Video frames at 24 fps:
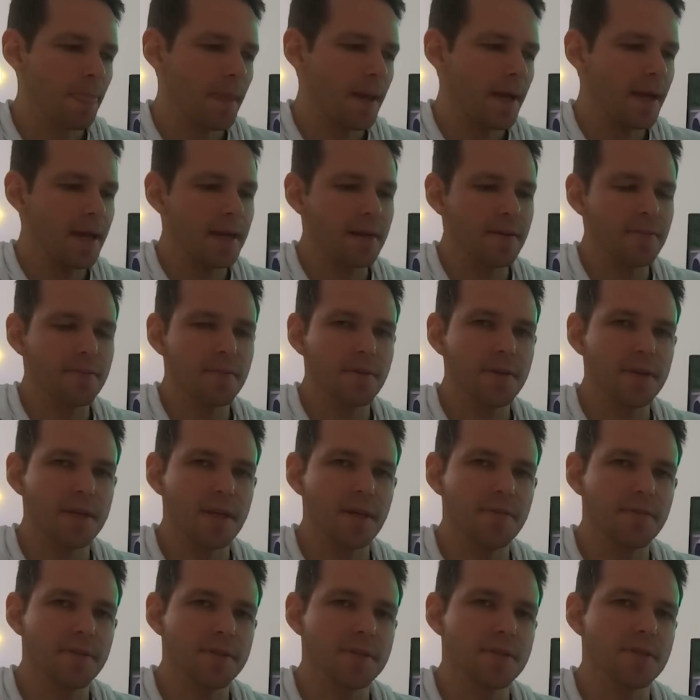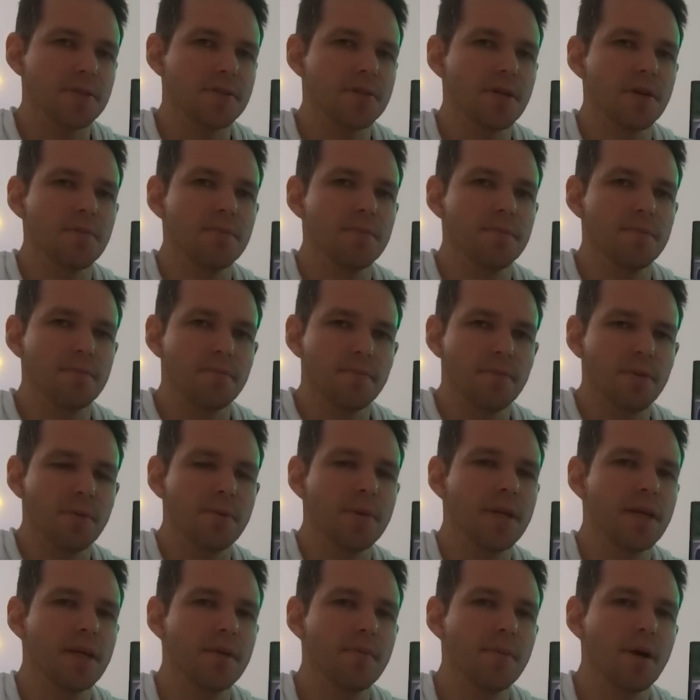And if it's a trip from
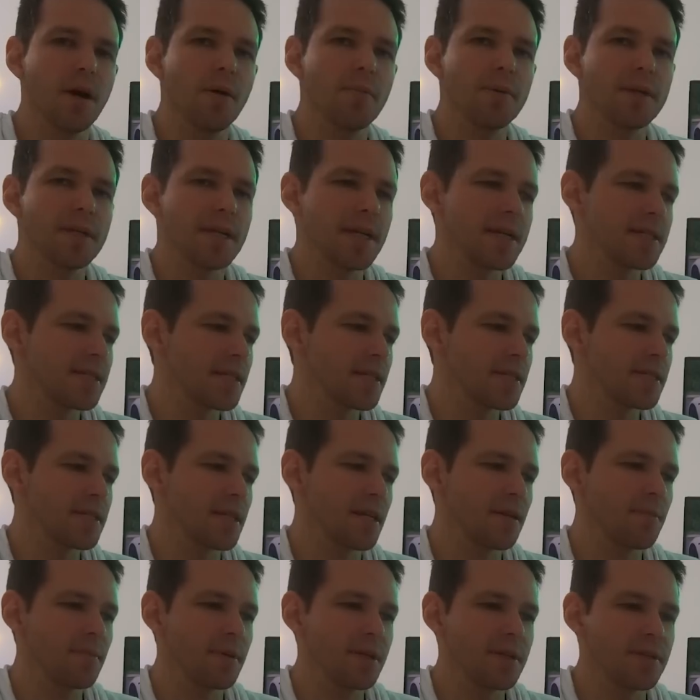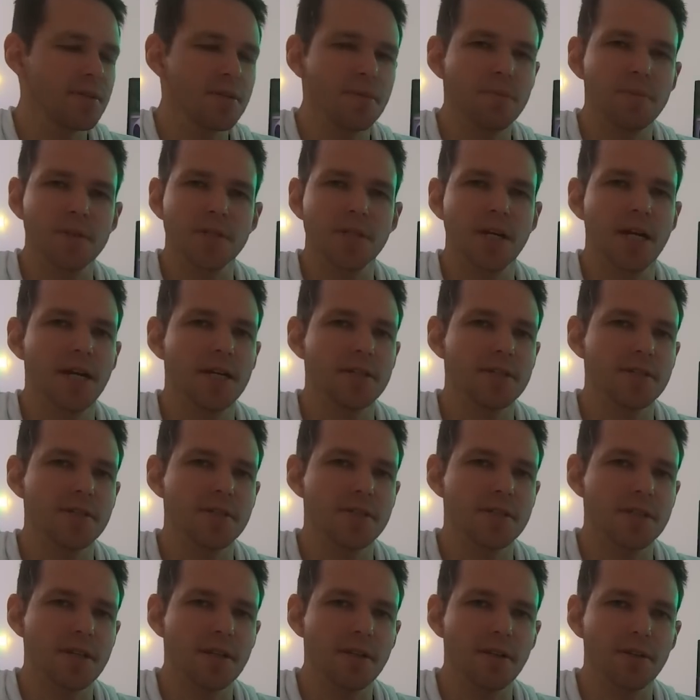here to Melbourne, yes, there's going to be
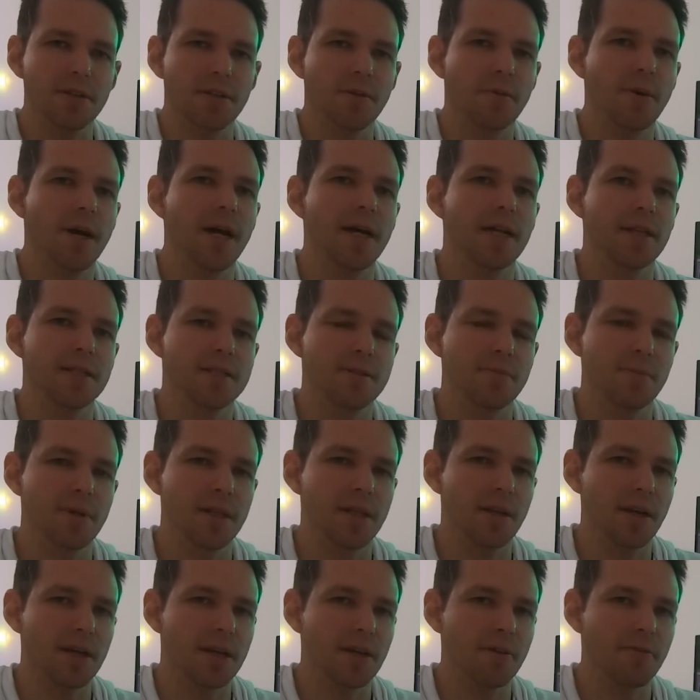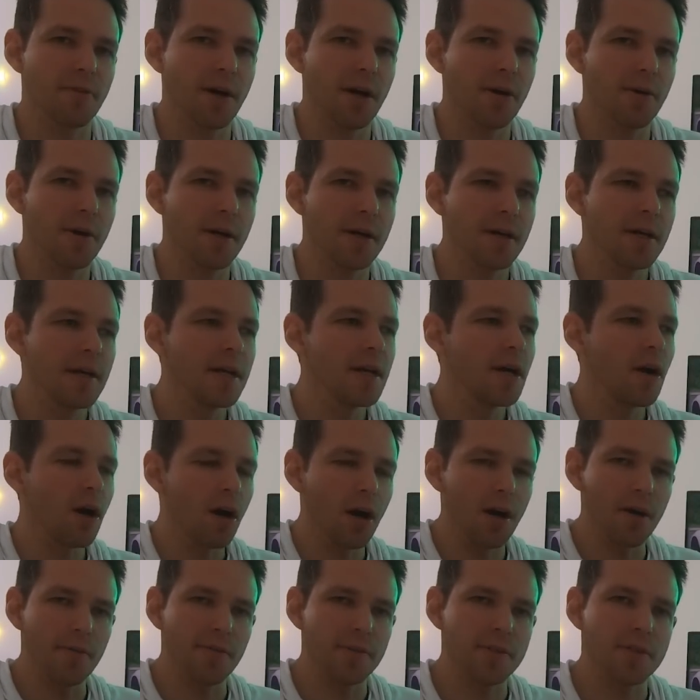superchargers along the way in somewhere like Euroa.
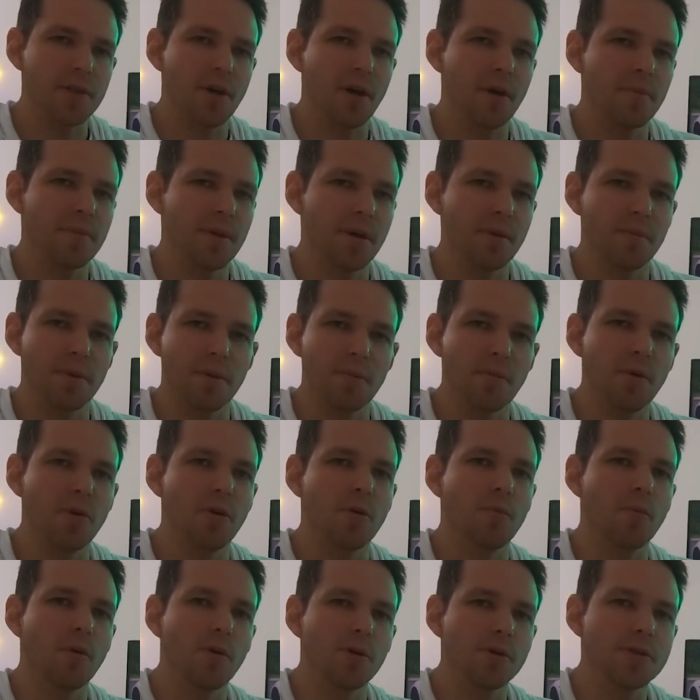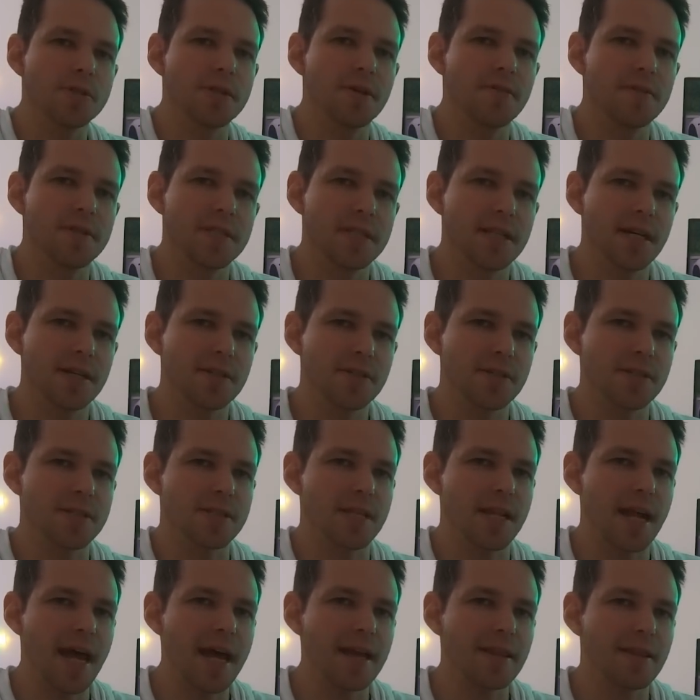Over time, there'll be more and more service stations
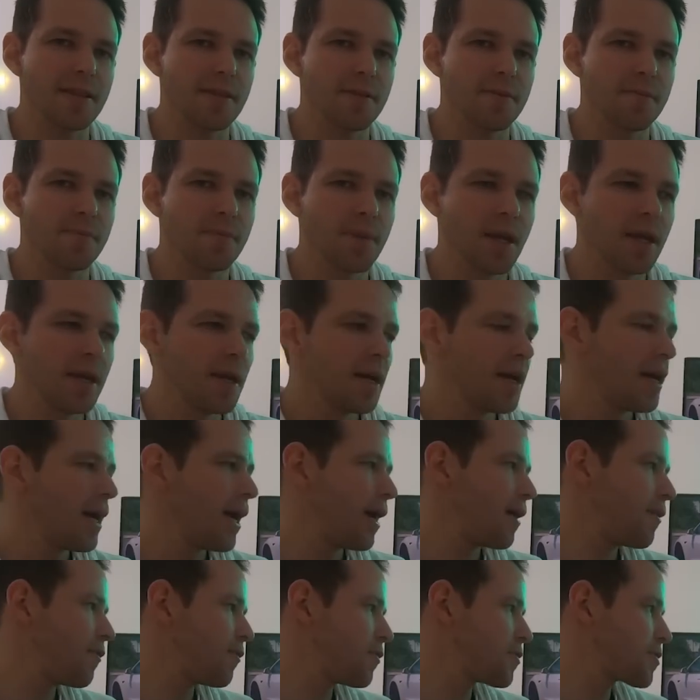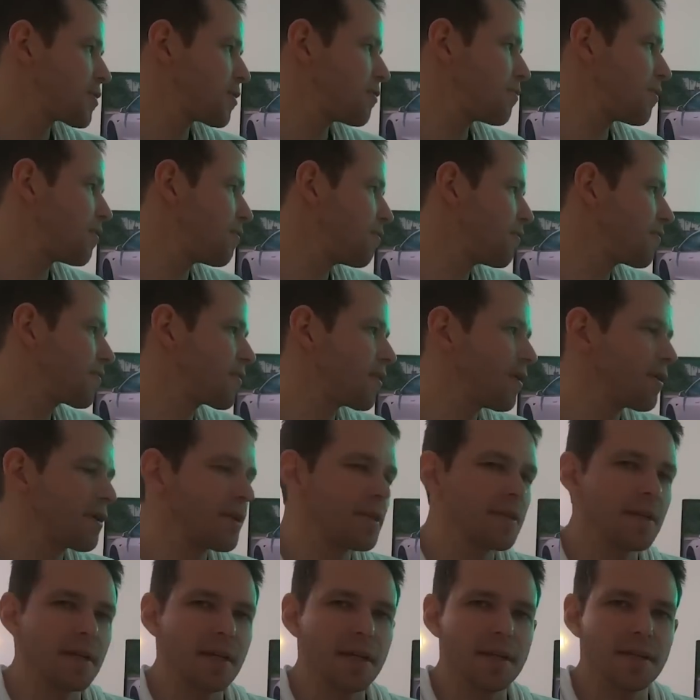that add them. And also what we've got
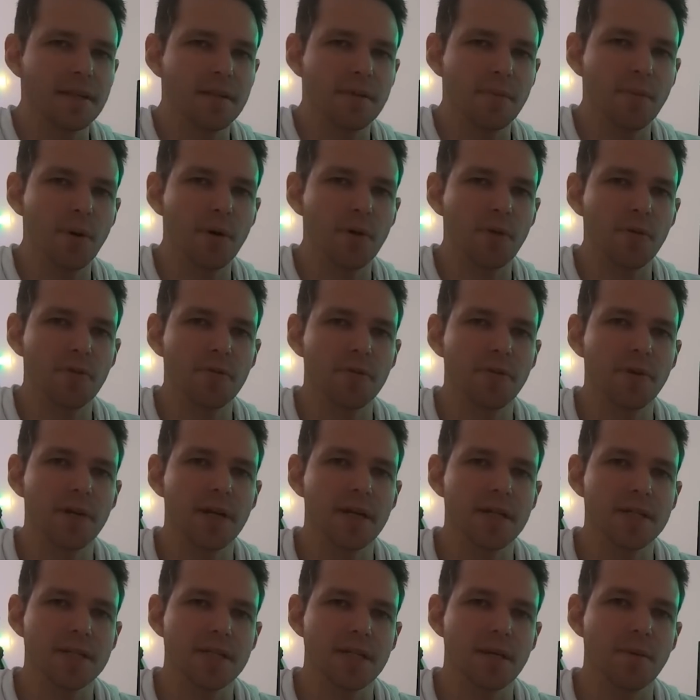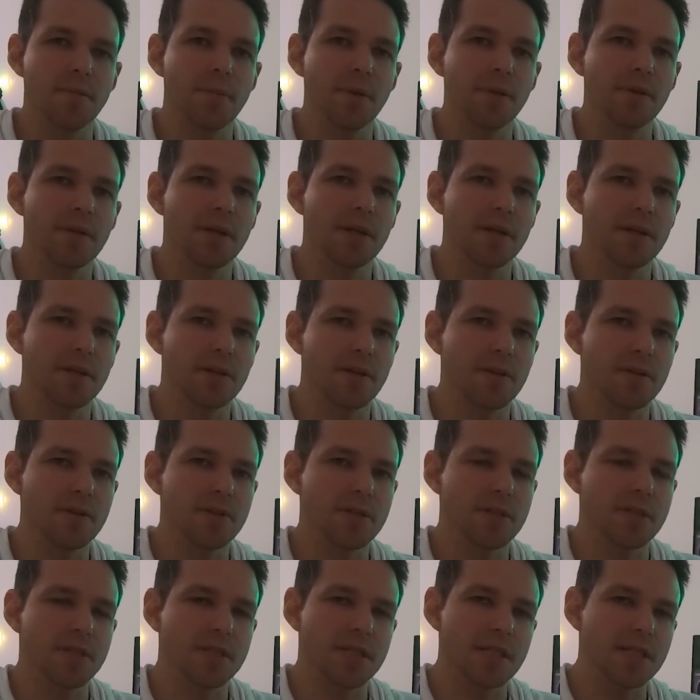in the Model 3 is the ability to use
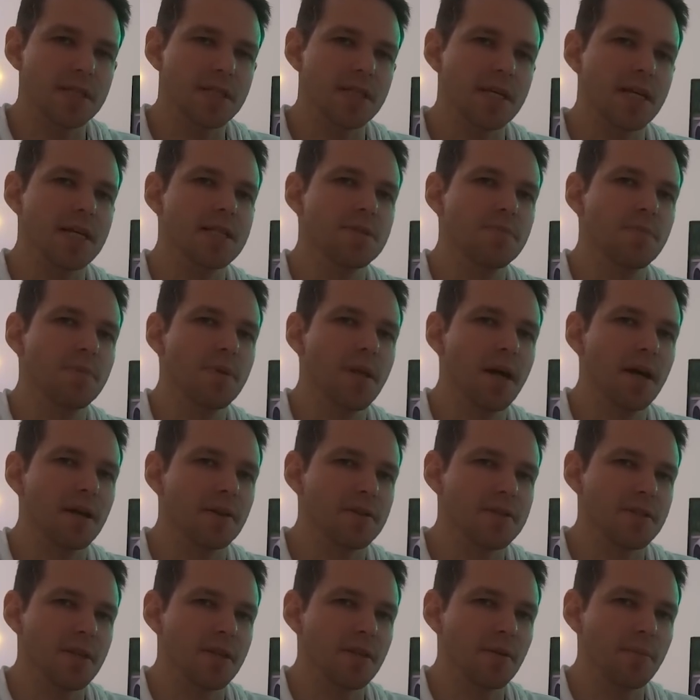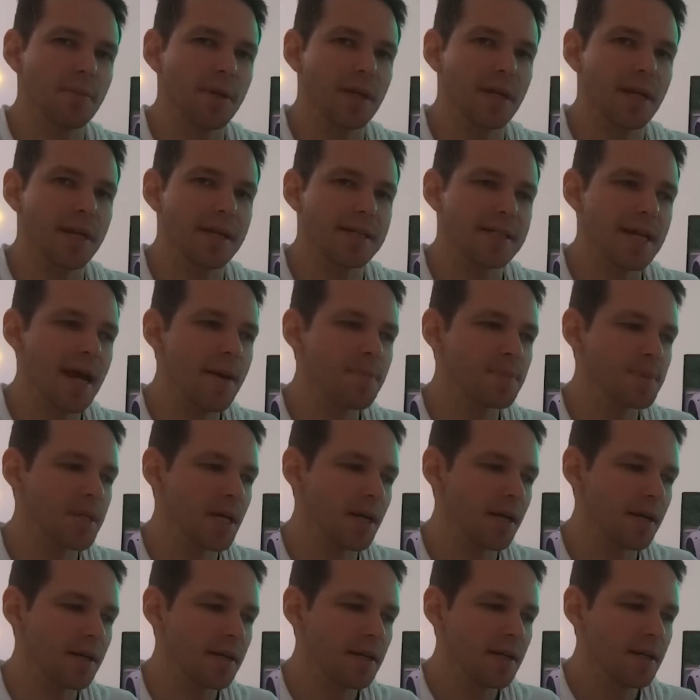the CCS plug. So there'll be an
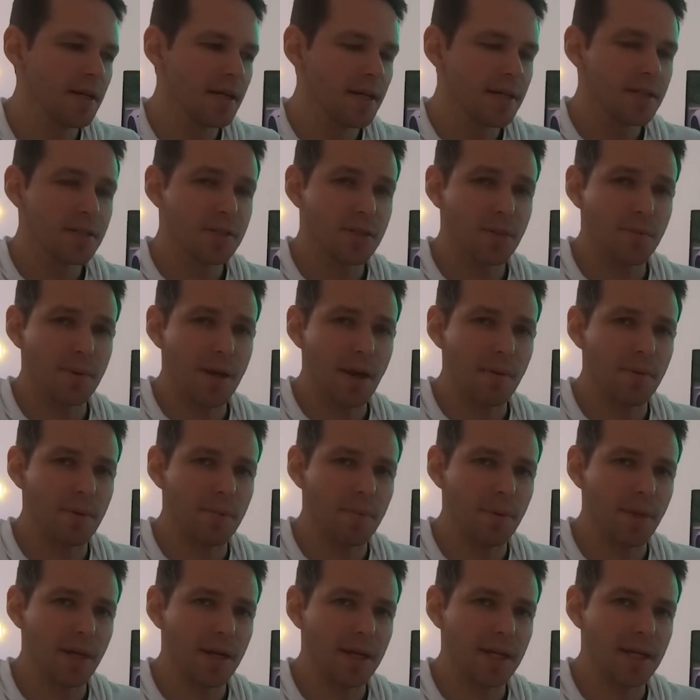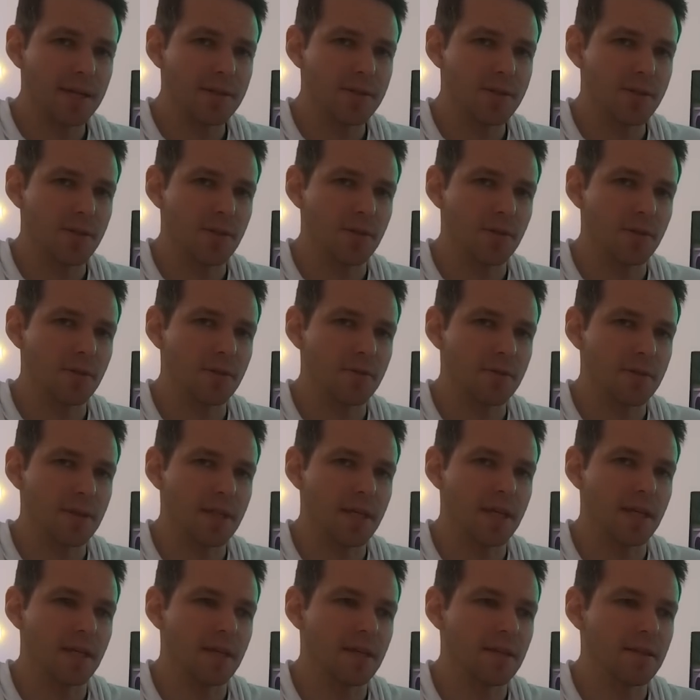adapter to be able to plug into
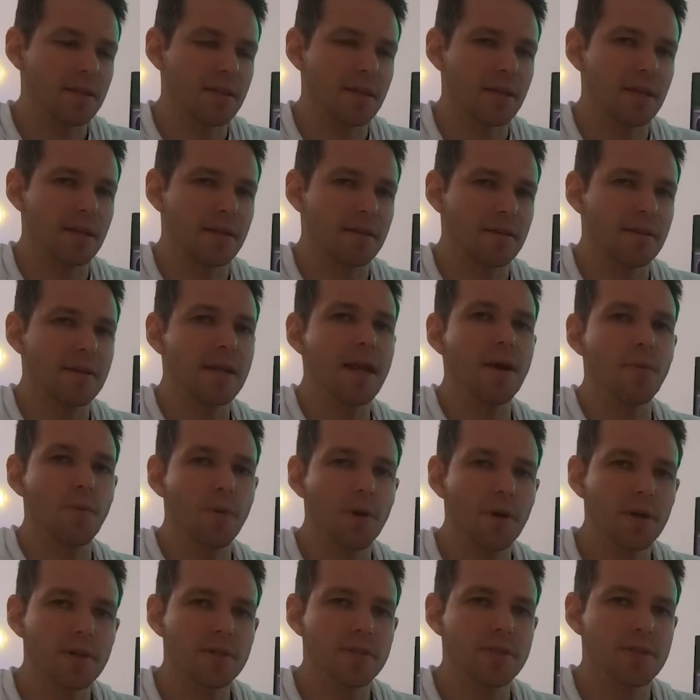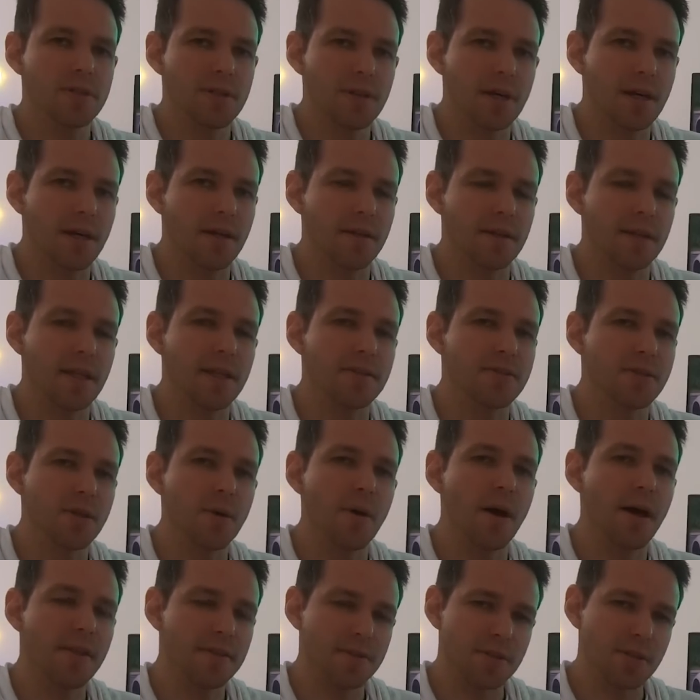the networks, the
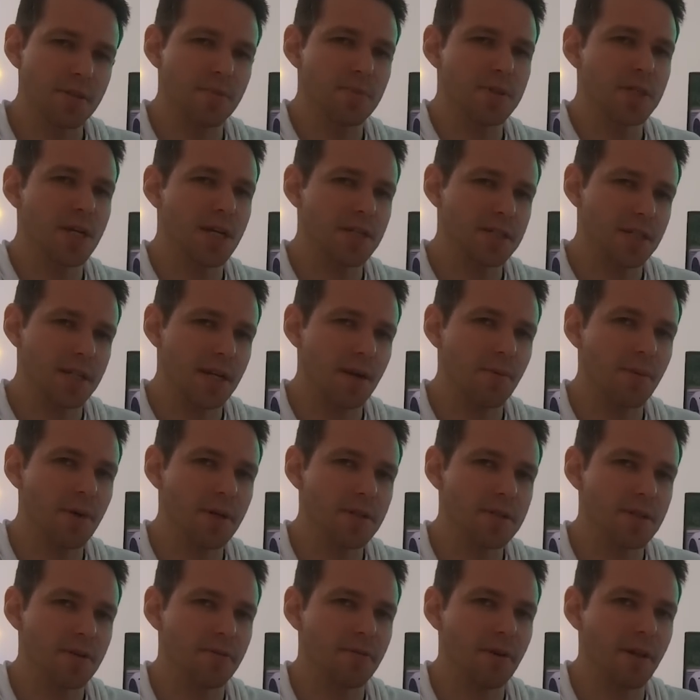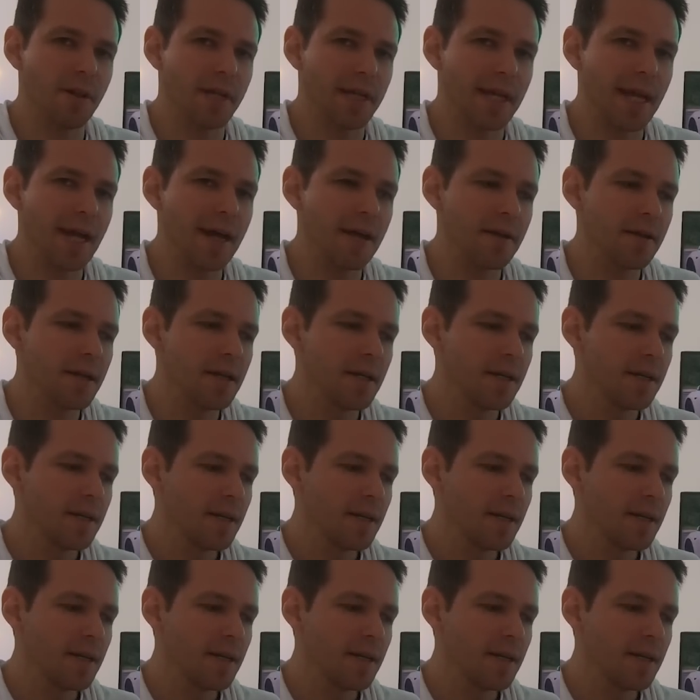other supercharger networks that are rolling out.